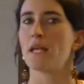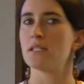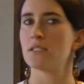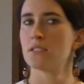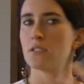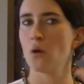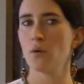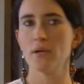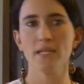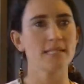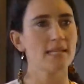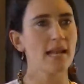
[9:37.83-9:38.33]

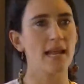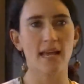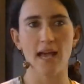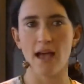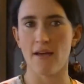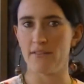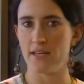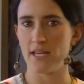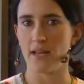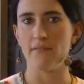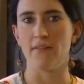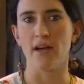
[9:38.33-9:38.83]
So it's like
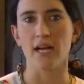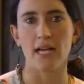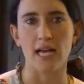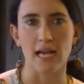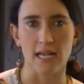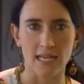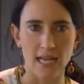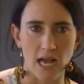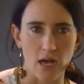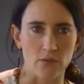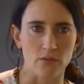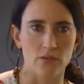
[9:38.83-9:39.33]
having a bank
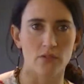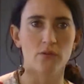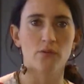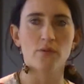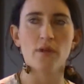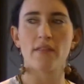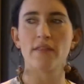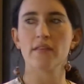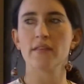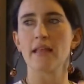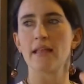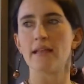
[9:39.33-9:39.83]
account.
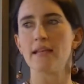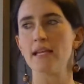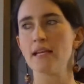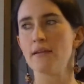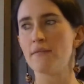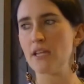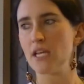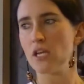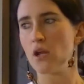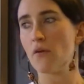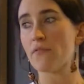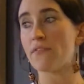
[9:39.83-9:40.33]
Rather than
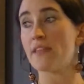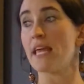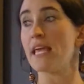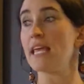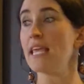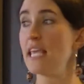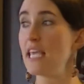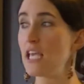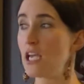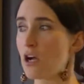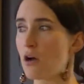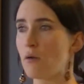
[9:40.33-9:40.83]
living off the
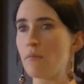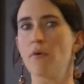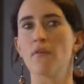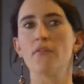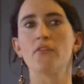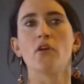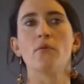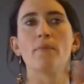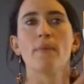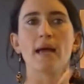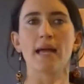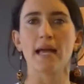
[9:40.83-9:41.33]
income of
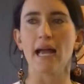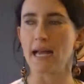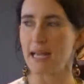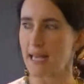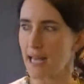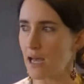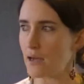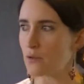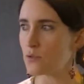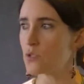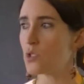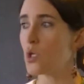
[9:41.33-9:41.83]
your bank
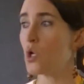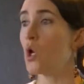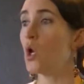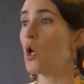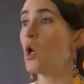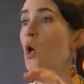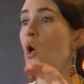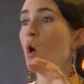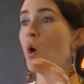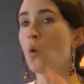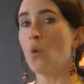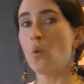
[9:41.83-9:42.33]
account,
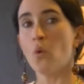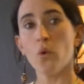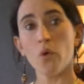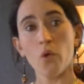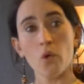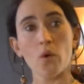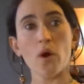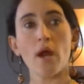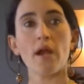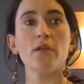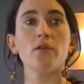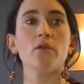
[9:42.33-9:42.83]

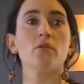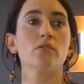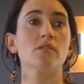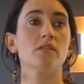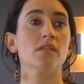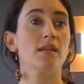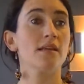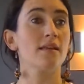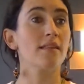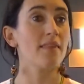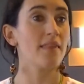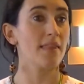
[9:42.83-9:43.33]
you are
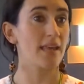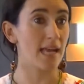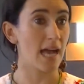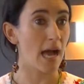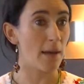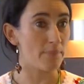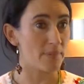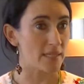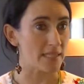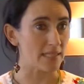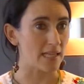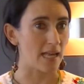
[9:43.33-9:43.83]
using the
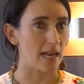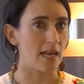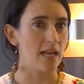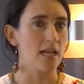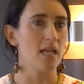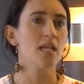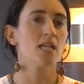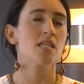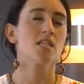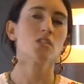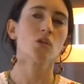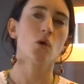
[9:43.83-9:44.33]
capital.
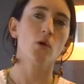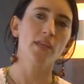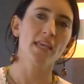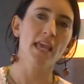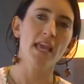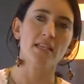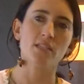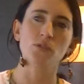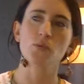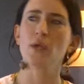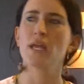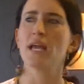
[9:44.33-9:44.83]
So
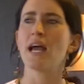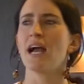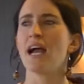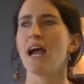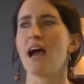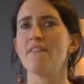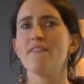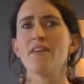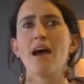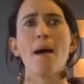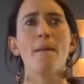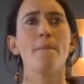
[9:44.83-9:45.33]
yes, we can
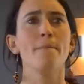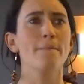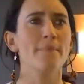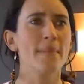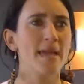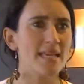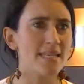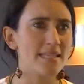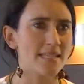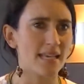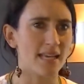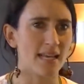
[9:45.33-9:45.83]
have
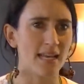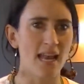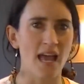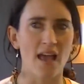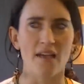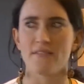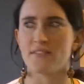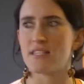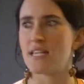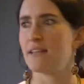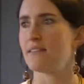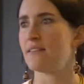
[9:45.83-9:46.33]
amazing
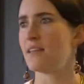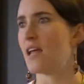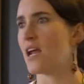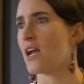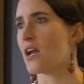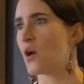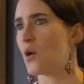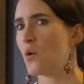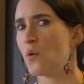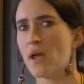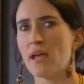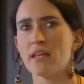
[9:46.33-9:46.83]
lives and they
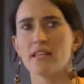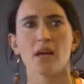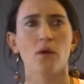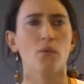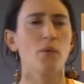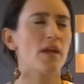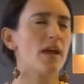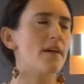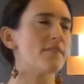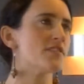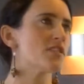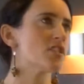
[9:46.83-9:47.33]
are great and
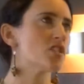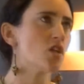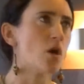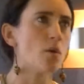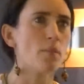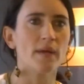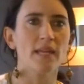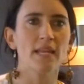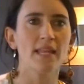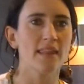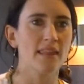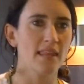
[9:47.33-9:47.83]
we have so
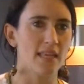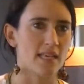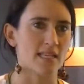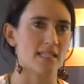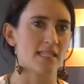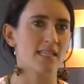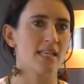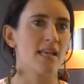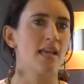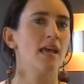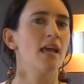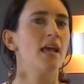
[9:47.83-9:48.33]
many things,
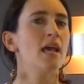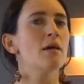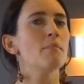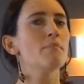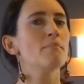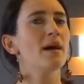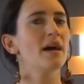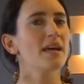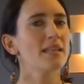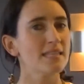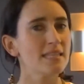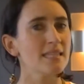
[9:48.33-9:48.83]

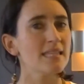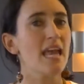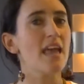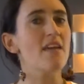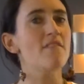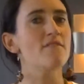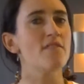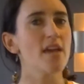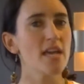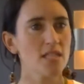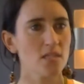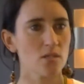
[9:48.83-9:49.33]
but
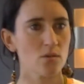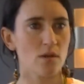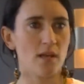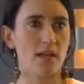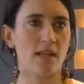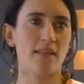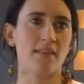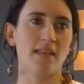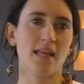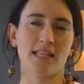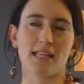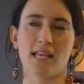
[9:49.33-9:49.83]

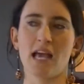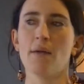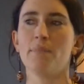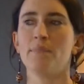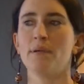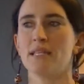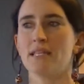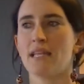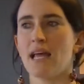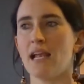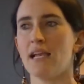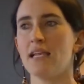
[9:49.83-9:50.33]
eventually that
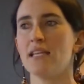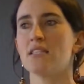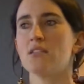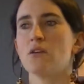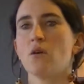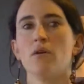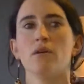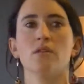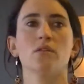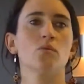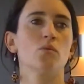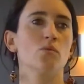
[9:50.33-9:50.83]
capital is
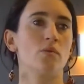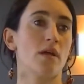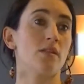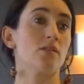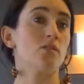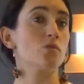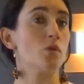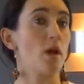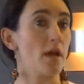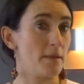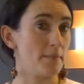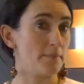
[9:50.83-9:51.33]
going to run
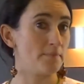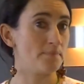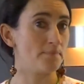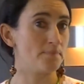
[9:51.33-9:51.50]
dry.